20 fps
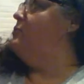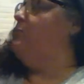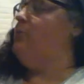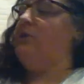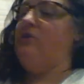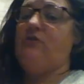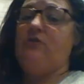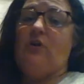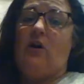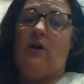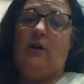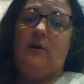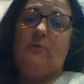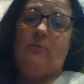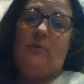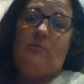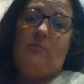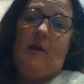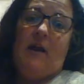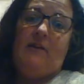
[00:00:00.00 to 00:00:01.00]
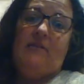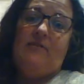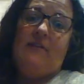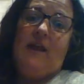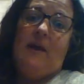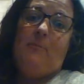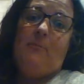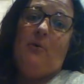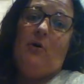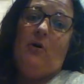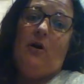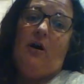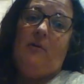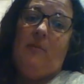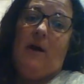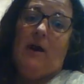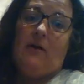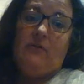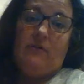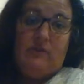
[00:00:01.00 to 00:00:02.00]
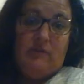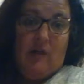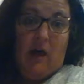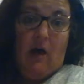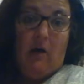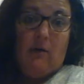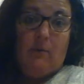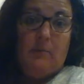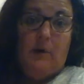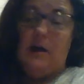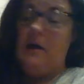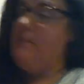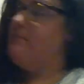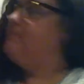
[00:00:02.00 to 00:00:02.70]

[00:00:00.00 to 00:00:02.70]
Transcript: we started with my sample about Salma